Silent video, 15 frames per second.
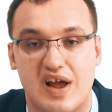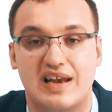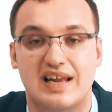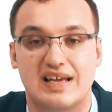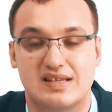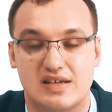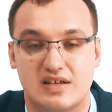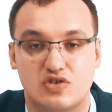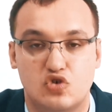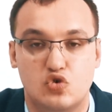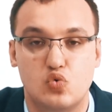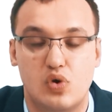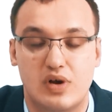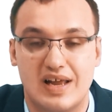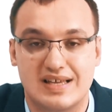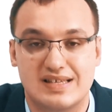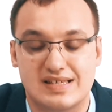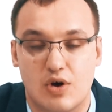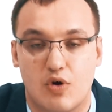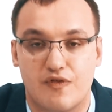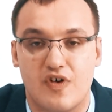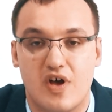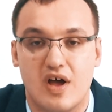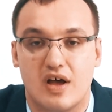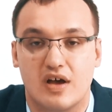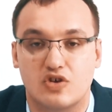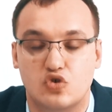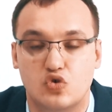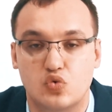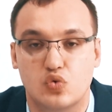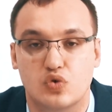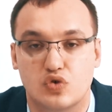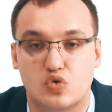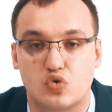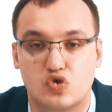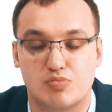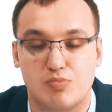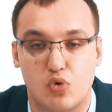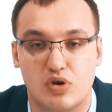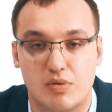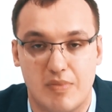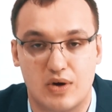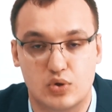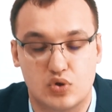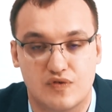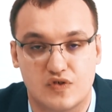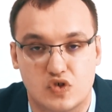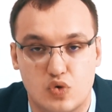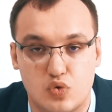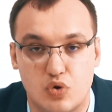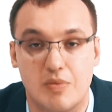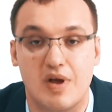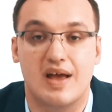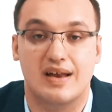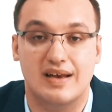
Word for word: and less and too less of too too small amount of sodium,